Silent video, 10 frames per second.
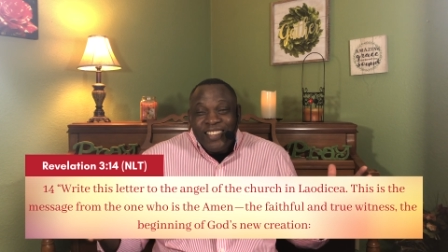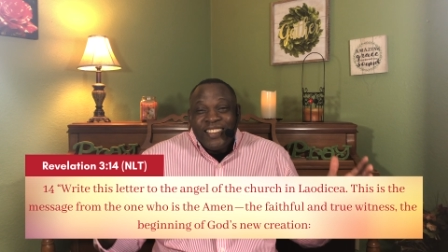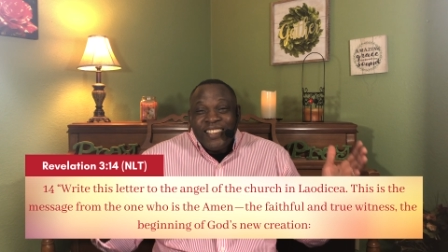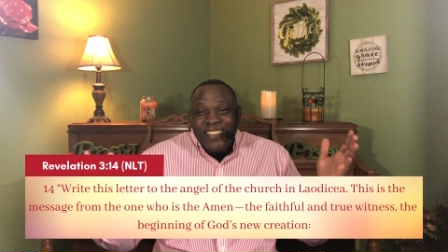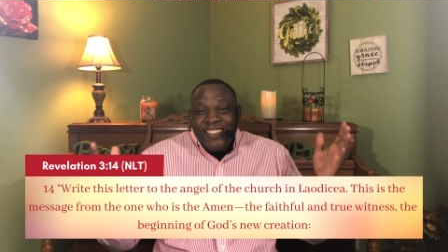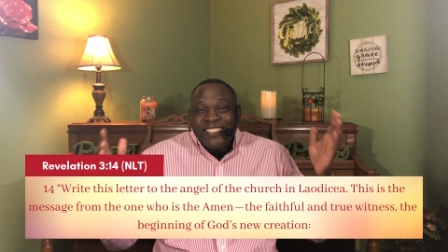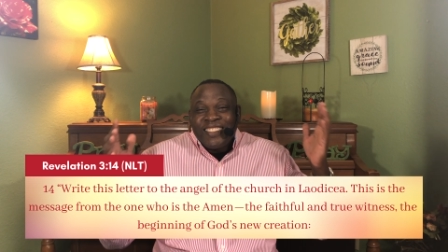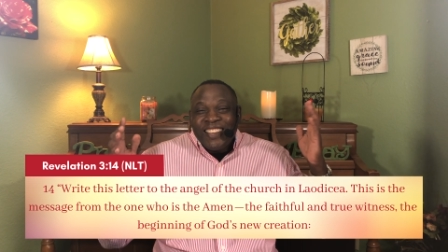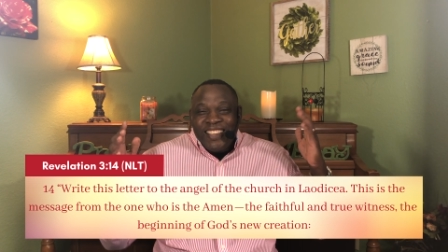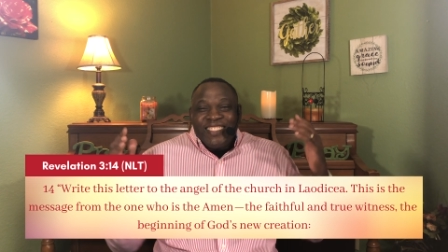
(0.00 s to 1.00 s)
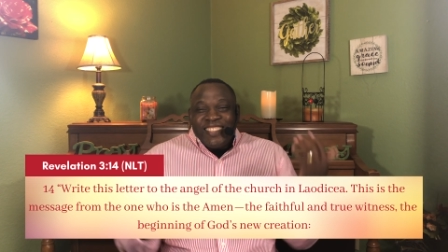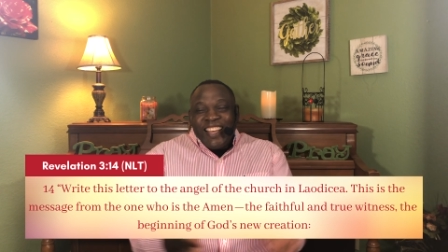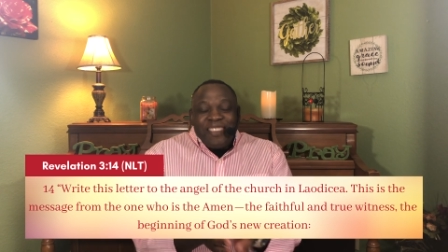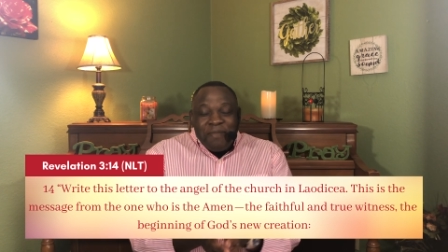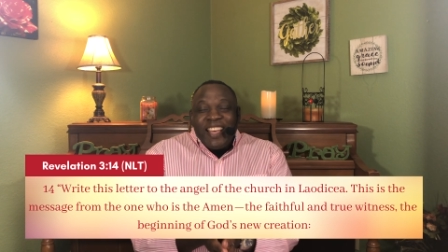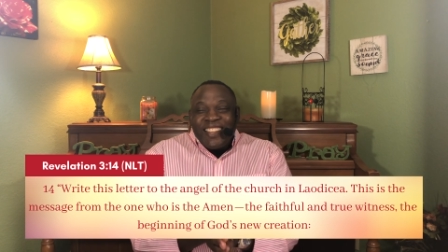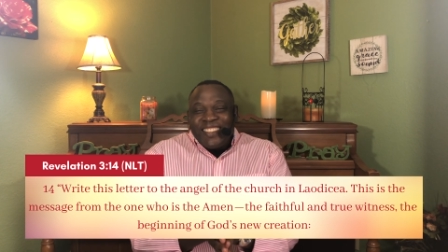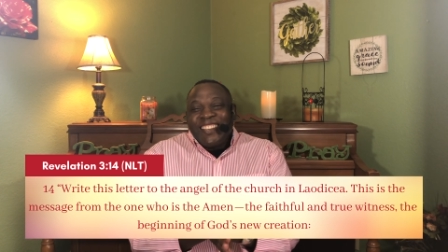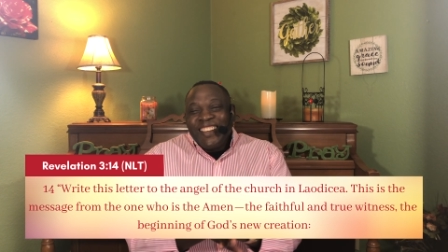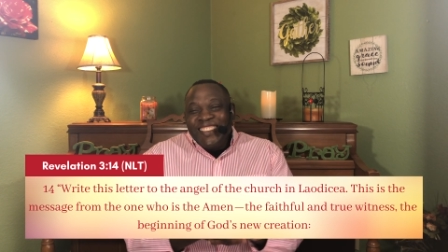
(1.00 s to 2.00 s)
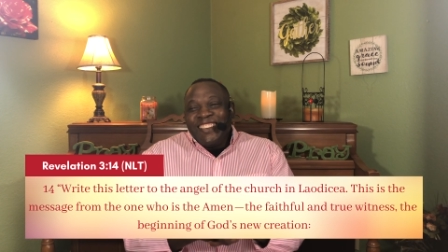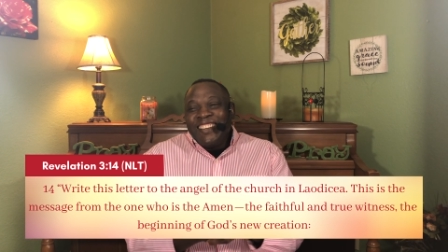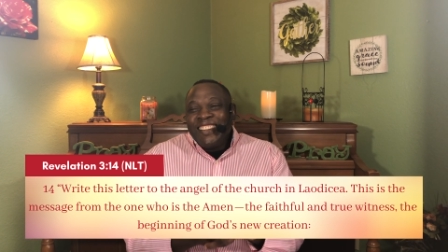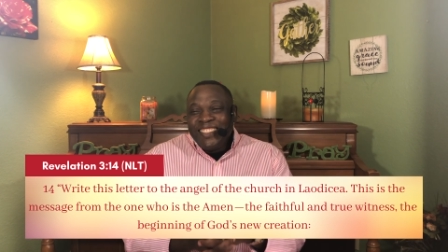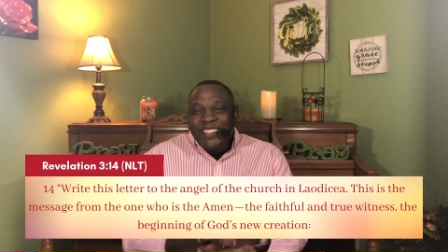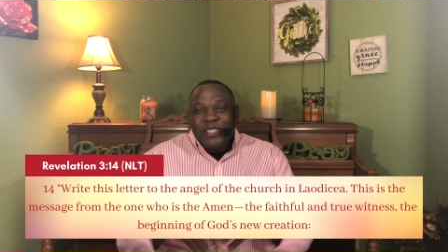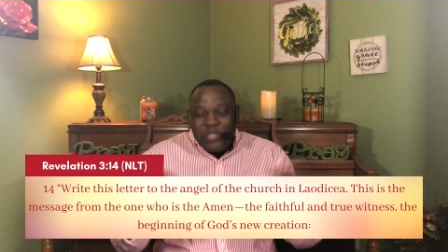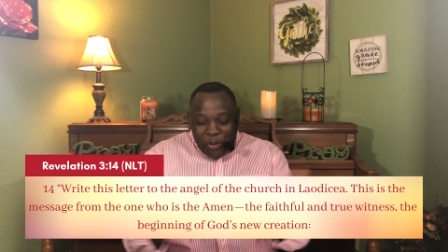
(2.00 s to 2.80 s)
He, he's, he's the amen. Just